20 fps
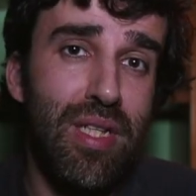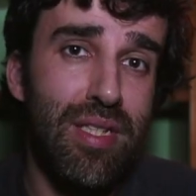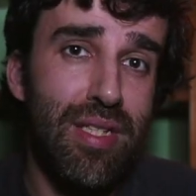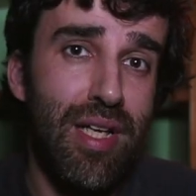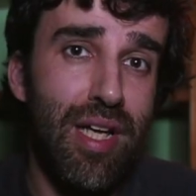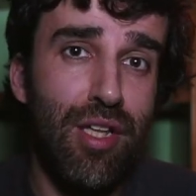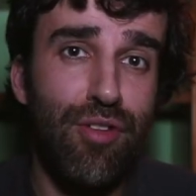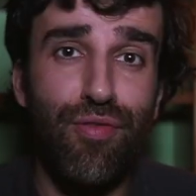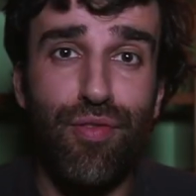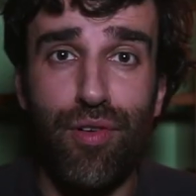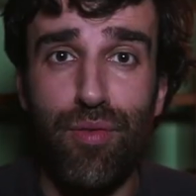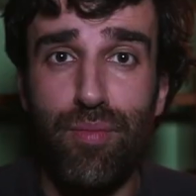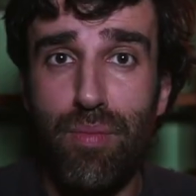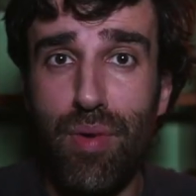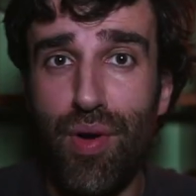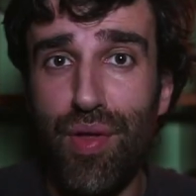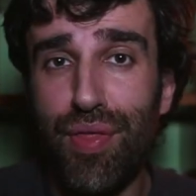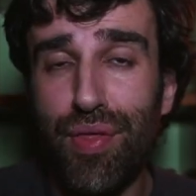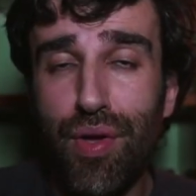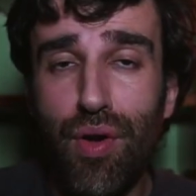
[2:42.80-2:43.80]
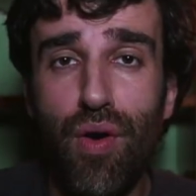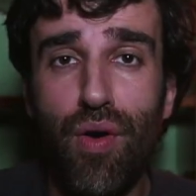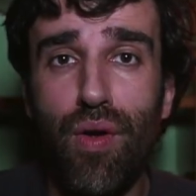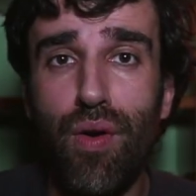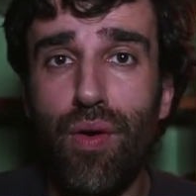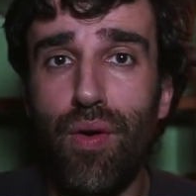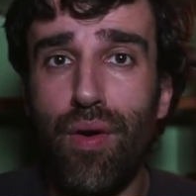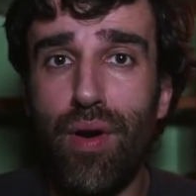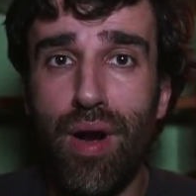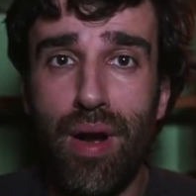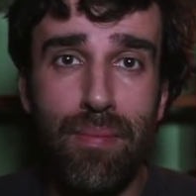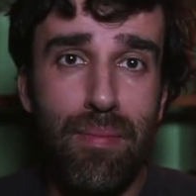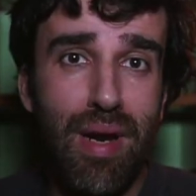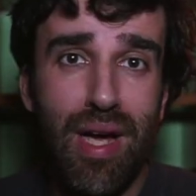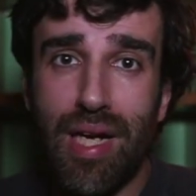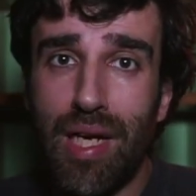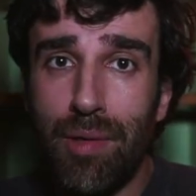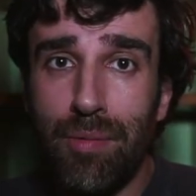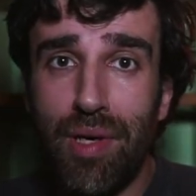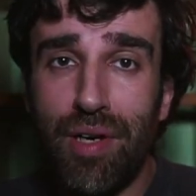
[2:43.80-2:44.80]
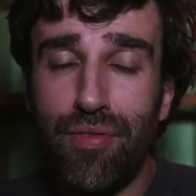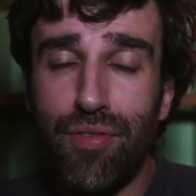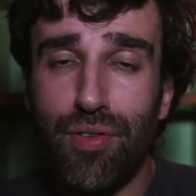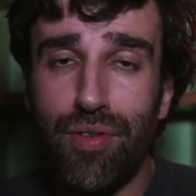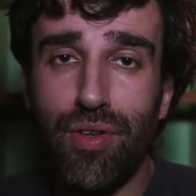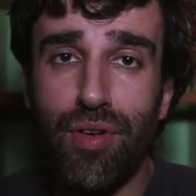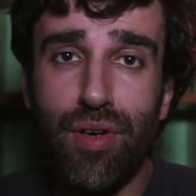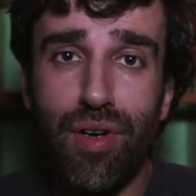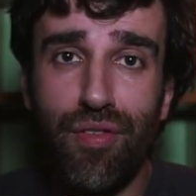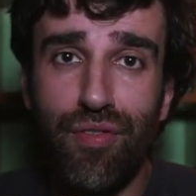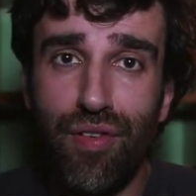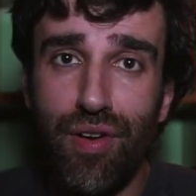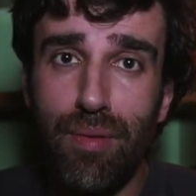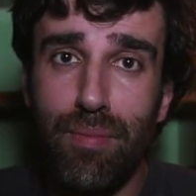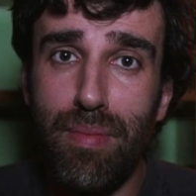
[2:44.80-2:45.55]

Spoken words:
be said for both color and black and white photography,